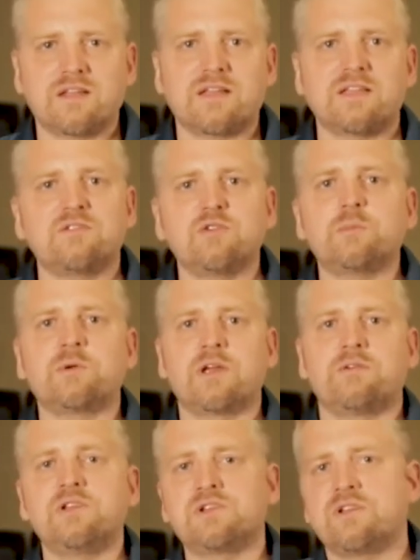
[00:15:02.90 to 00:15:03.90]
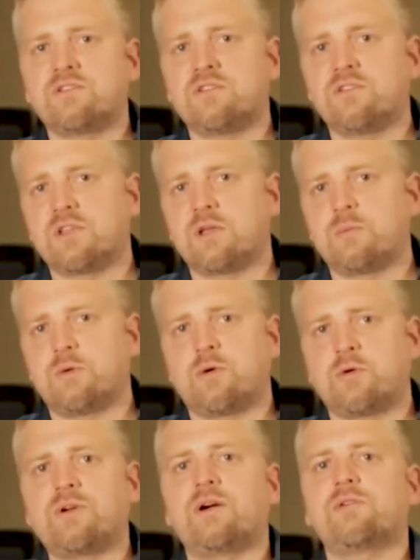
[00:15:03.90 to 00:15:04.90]
super efficient system
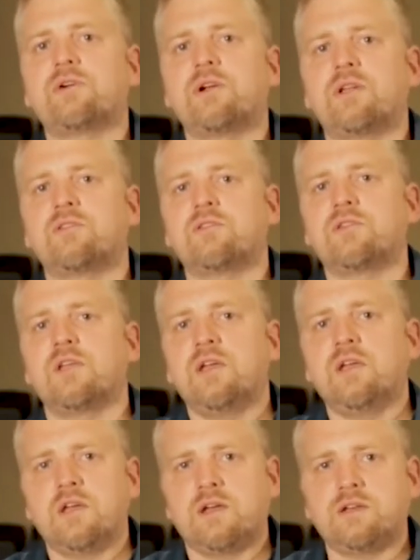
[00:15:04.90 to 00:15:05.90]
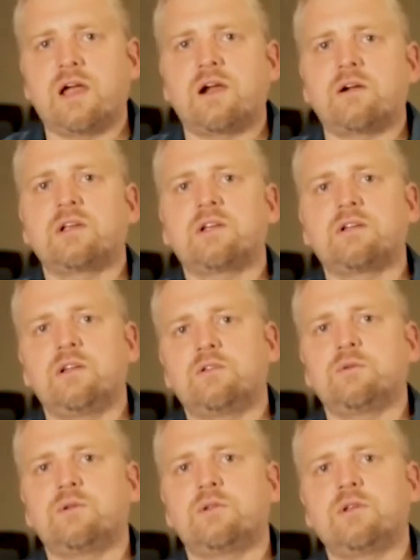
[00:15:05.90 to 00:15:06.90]
of governance directly
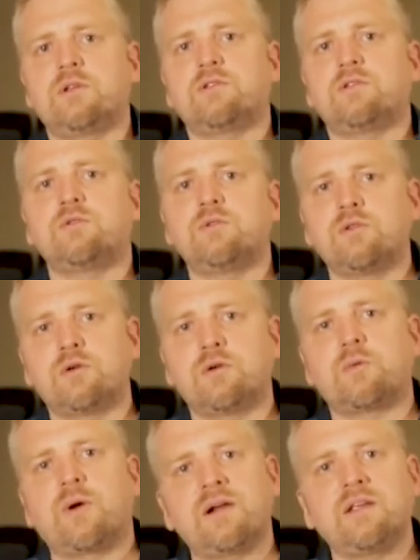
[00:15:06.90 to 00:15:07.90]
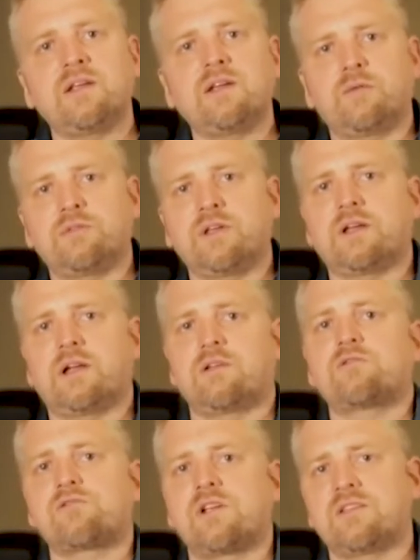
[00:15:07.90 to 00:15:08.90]
to the running of the
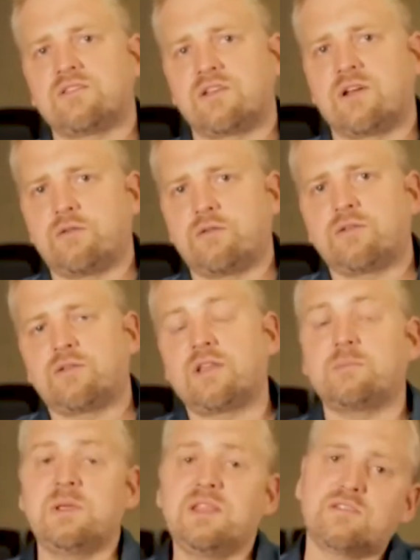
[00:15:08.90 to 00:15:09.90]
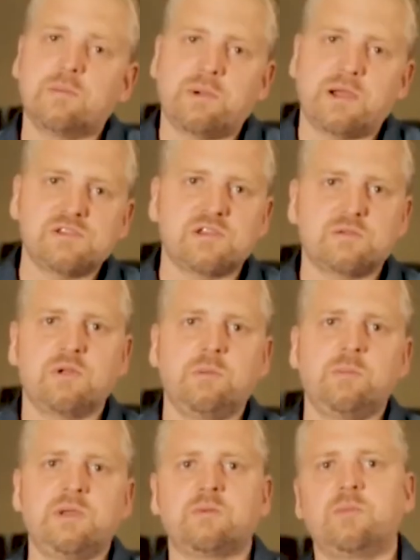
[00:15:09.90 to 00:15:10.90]
country itself. That means the budget will
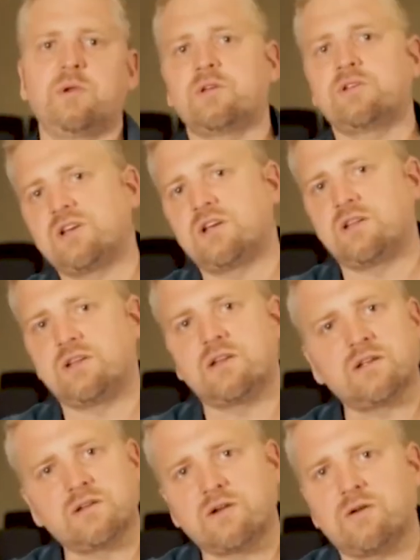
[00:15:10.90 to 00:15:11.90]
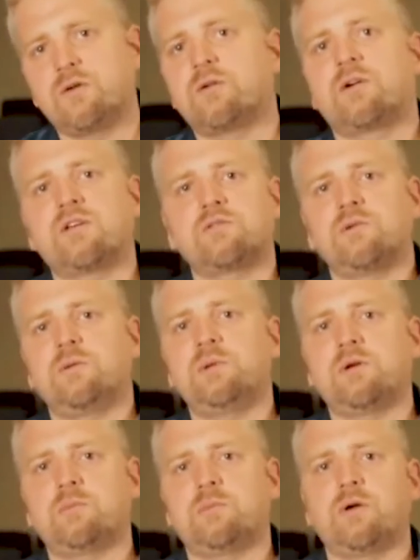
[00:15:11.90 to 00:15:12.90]
be on blockchain. The Congress will be
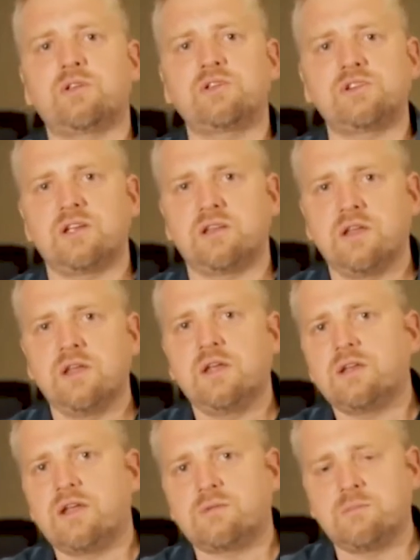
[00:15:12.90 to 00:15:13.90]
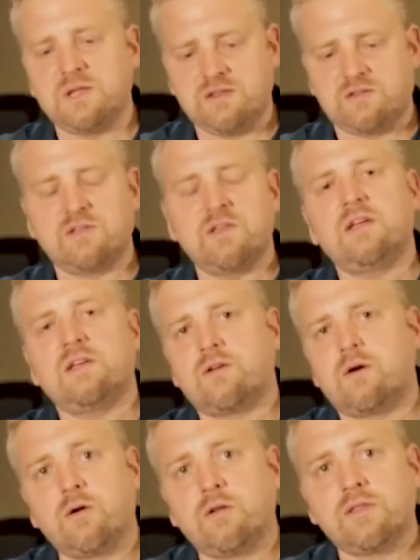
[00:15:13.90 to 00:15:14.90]
on blockchain. That means
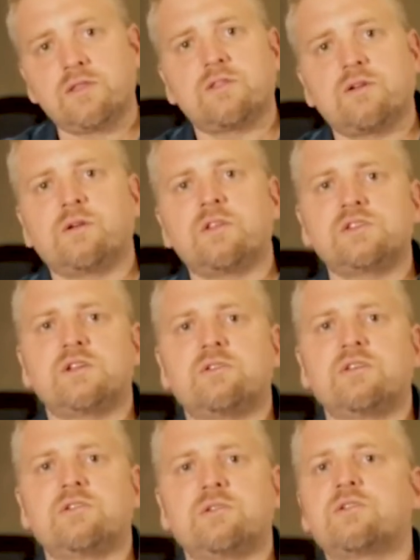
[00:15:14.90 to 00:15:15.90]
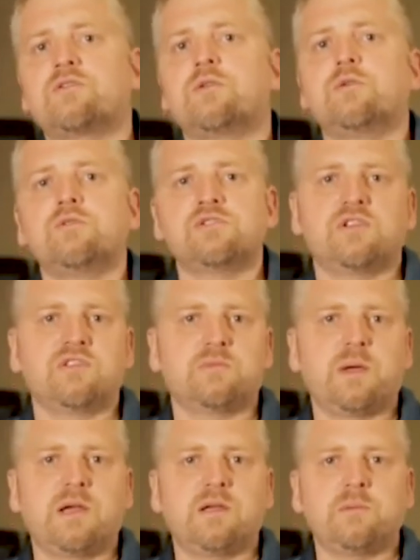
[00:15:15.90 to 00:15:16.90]
all the resolutions
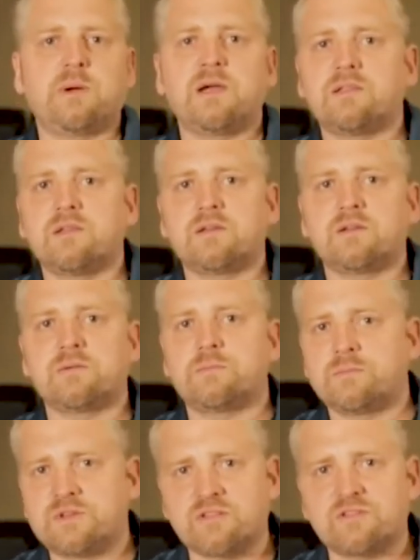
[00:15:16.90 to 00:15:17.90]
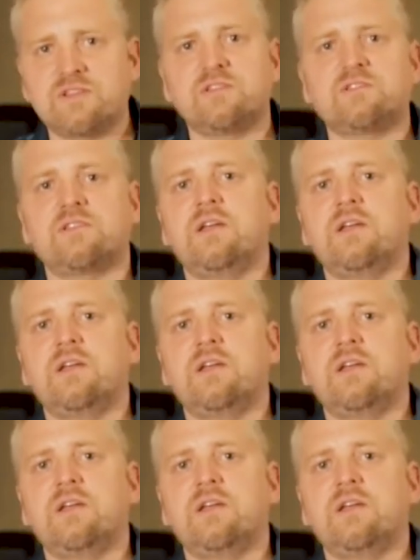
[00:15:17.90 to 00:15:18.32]
by the justice,